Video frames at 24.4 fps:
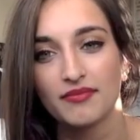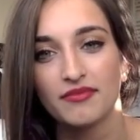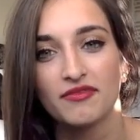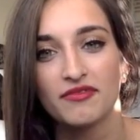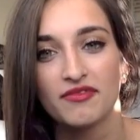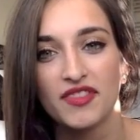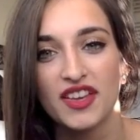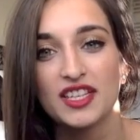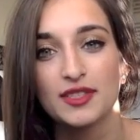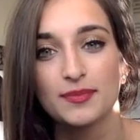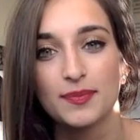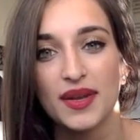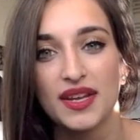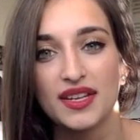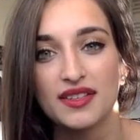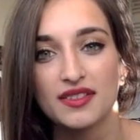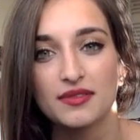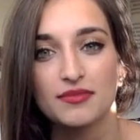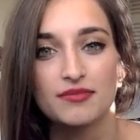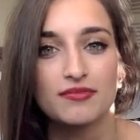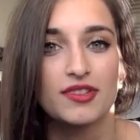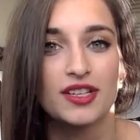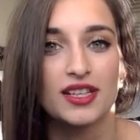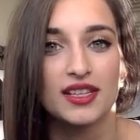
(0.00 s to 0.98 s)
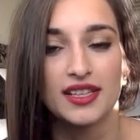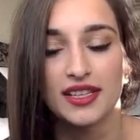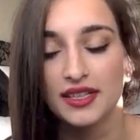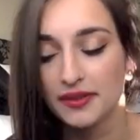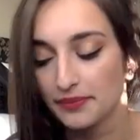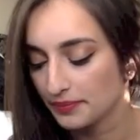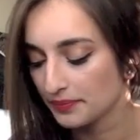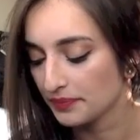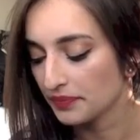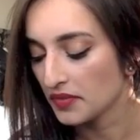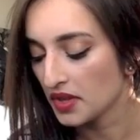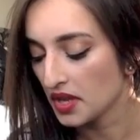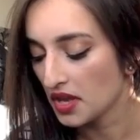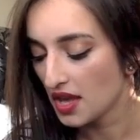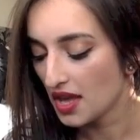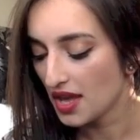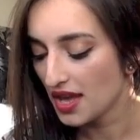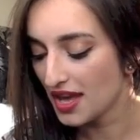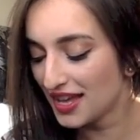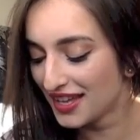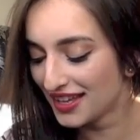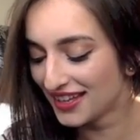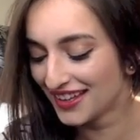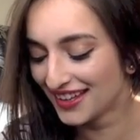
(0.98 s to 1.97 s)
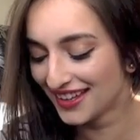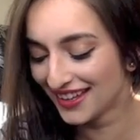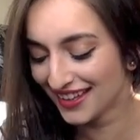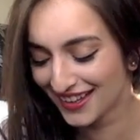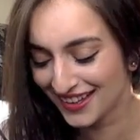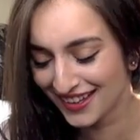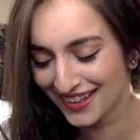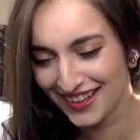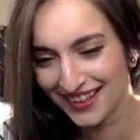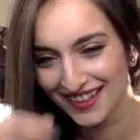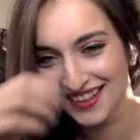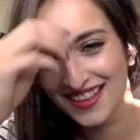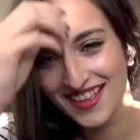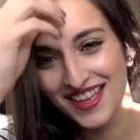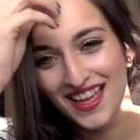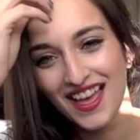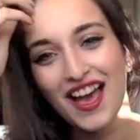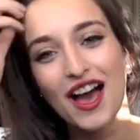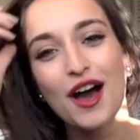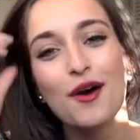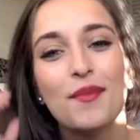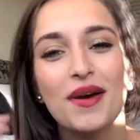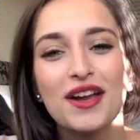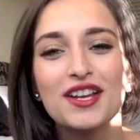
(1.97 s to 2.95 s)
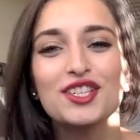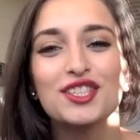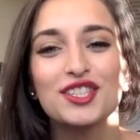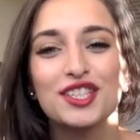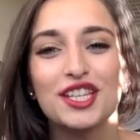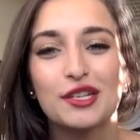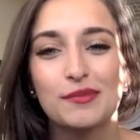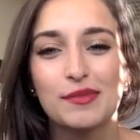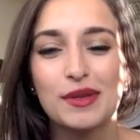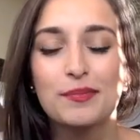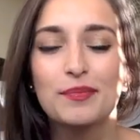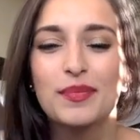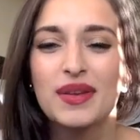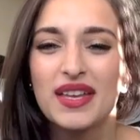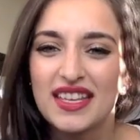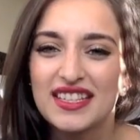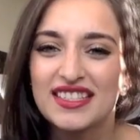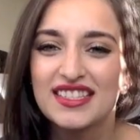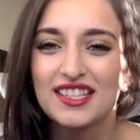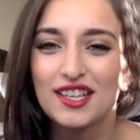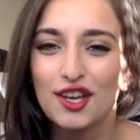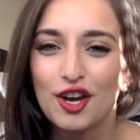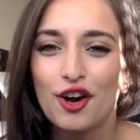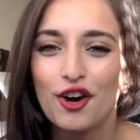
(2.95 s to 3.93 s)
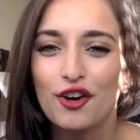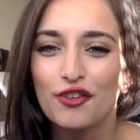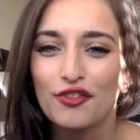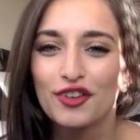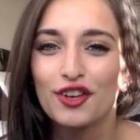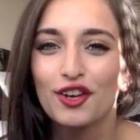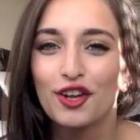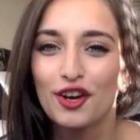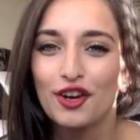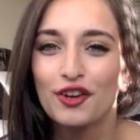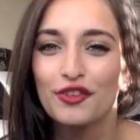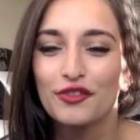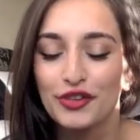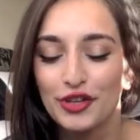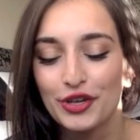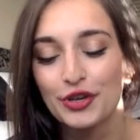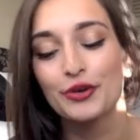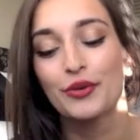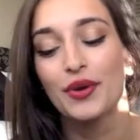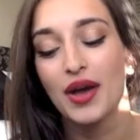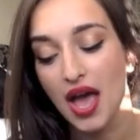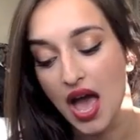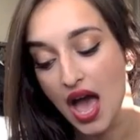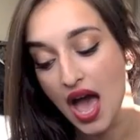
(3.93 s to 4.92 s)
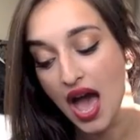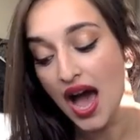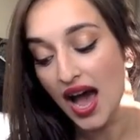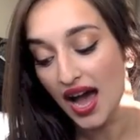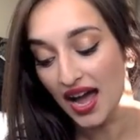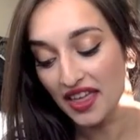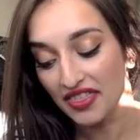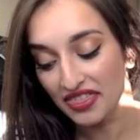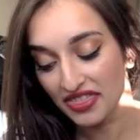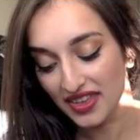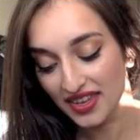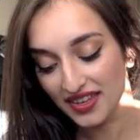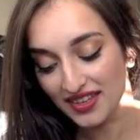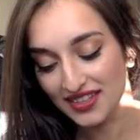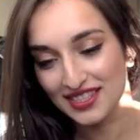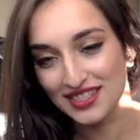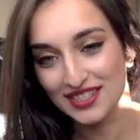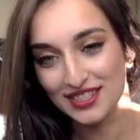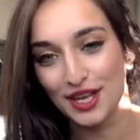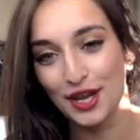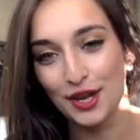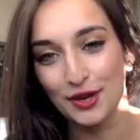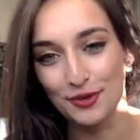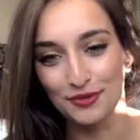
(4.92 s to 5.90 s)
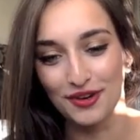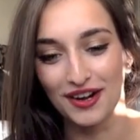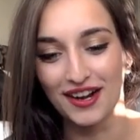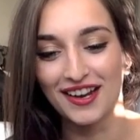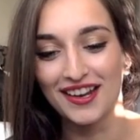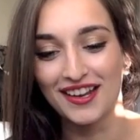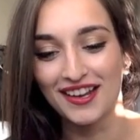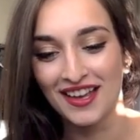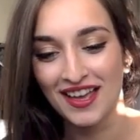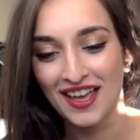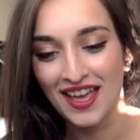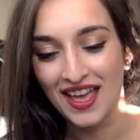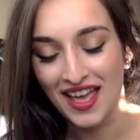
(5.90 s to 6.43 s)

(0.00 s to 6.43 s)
face paint, really. Am I just going to be pissing off a lot of you? I think so, right?